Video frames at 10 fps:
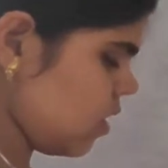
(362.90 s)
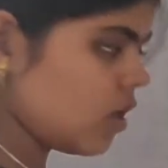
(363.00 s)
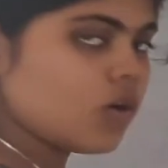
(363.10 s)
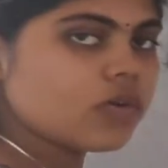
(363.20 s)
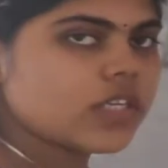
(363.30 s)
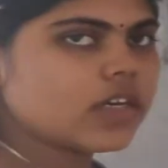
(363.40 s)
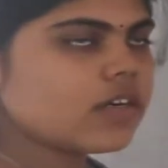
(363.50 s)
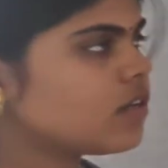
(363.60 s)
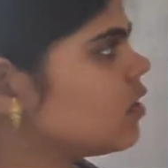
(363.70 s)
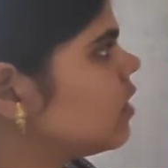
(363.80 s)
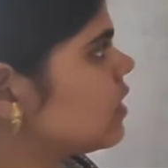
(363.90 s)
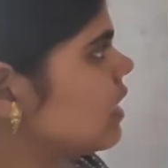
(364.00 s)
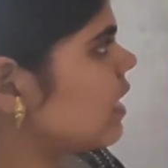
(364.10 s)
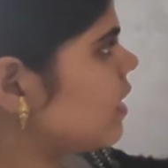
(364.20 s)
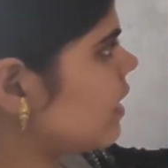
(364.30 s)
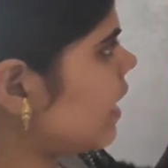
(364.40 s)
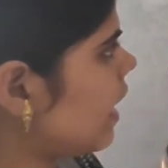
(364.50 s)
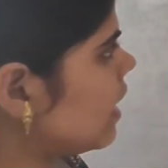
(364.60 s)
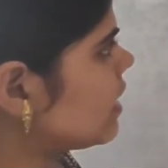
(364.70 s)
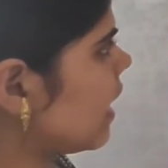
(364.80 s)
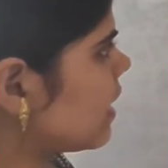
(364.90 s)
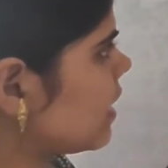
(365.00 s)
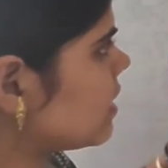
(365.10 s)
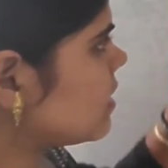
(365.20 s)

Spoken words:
Look here, there are 8 angles